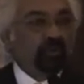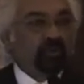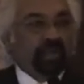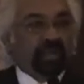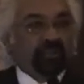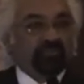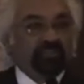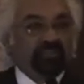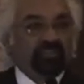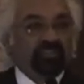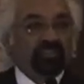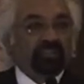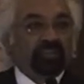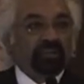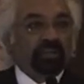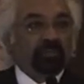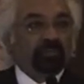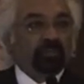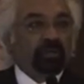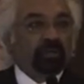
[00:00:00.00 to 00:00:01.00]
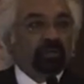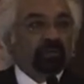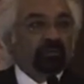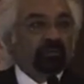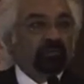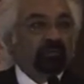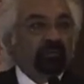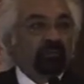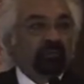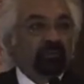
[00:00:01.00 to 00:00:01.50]
own acquisition
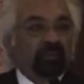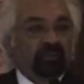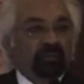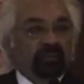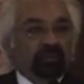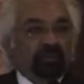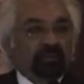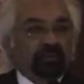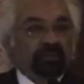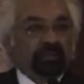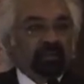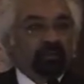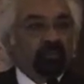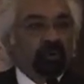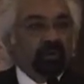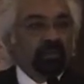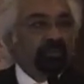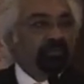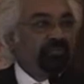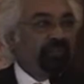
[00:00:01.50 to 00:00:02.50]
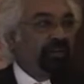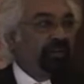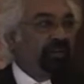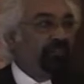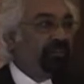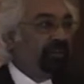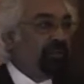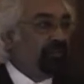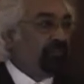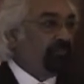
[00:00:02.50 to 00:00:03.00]
network. Their world is very
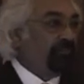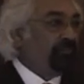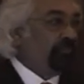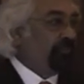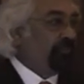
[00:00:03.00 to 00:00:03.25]
different.